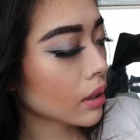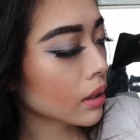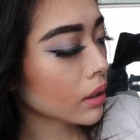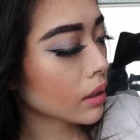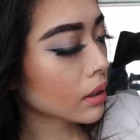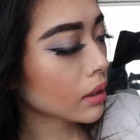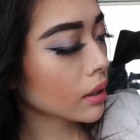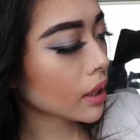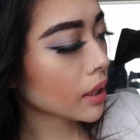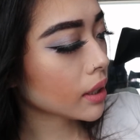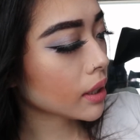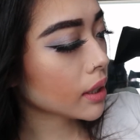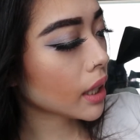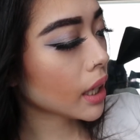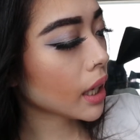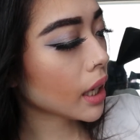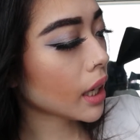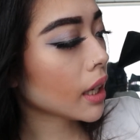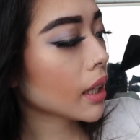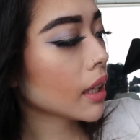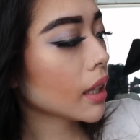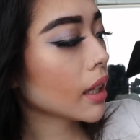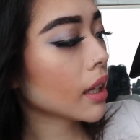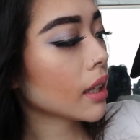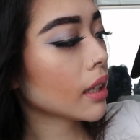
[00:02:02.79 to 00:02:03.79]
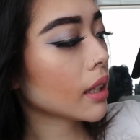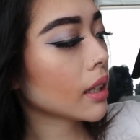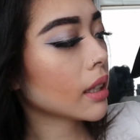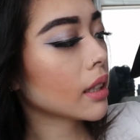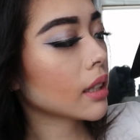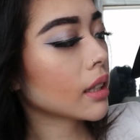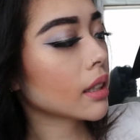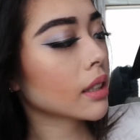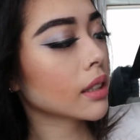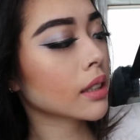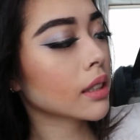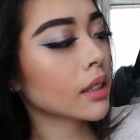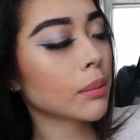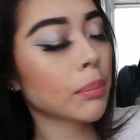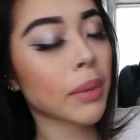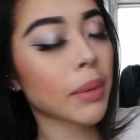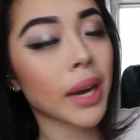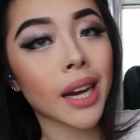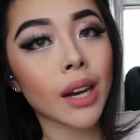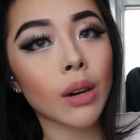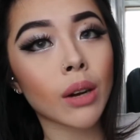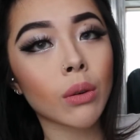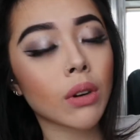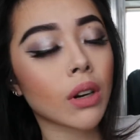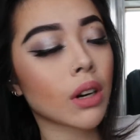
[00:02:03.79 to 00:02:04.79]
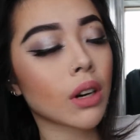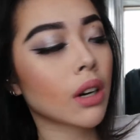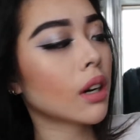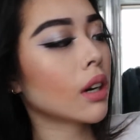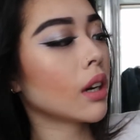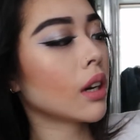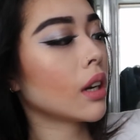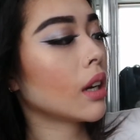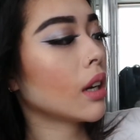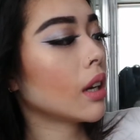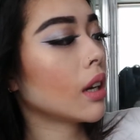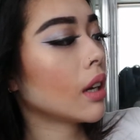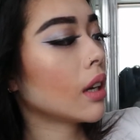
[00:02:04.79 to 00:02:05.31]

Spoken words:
setting, and then this is the power,